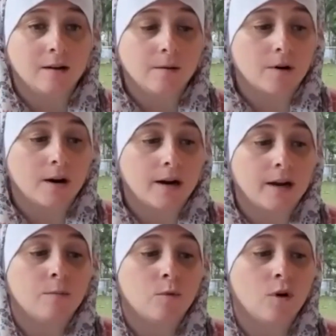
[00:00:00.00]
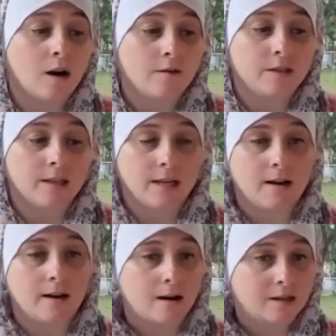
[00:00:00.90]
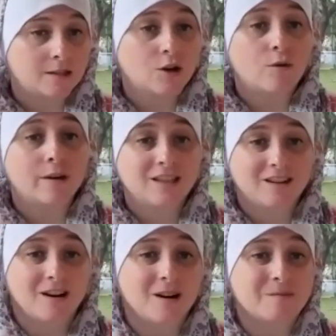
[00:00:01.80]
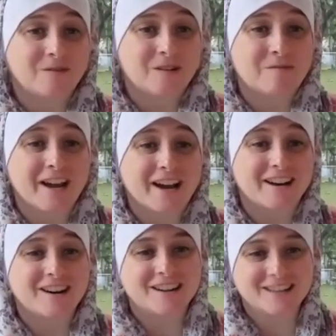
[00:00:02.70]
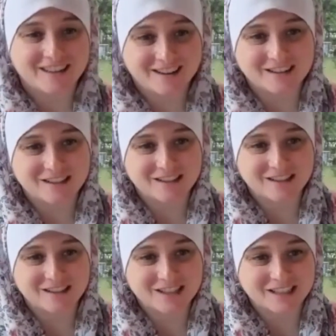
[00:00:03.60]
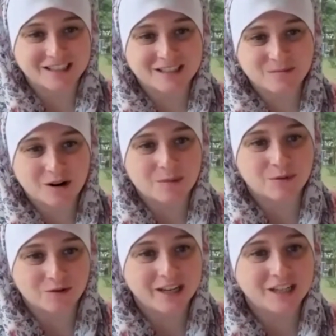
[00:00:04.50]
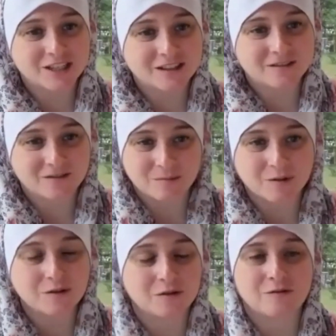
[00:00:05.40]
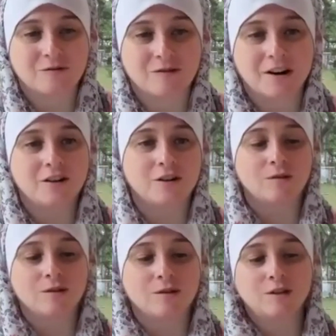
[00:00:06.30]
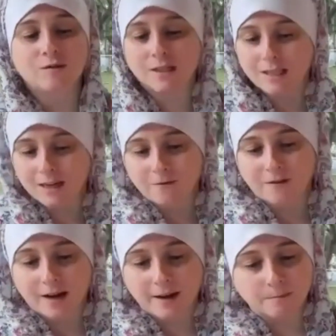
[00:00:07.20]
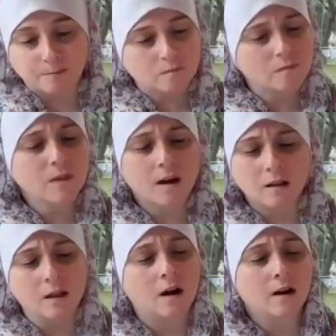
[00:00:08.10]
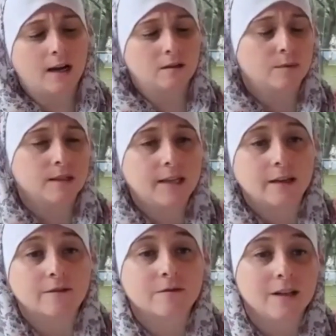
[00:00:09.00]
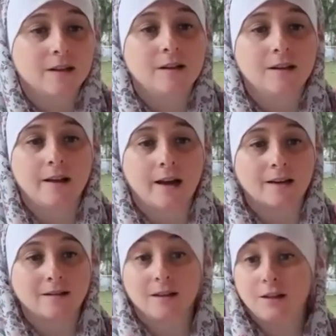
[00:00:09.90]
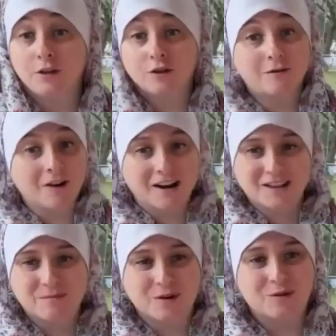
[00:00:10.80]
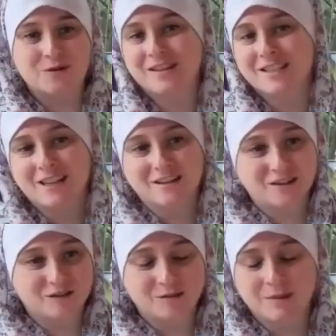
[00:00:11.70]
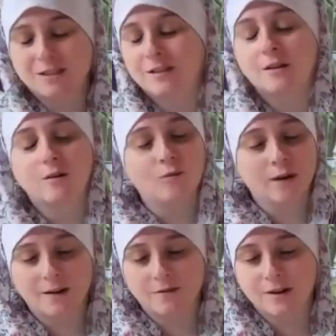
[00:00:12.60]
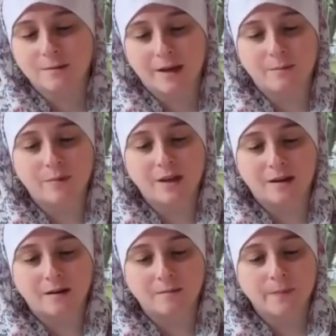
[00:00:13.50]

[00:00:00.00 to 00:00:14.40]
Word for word: right? And more often than not, it's going to come from that unconscious preparation for birth, right? You're going to identify a long-held belief that you shouldn't rock the boat or the doctor knows best, you know, whatever it may be.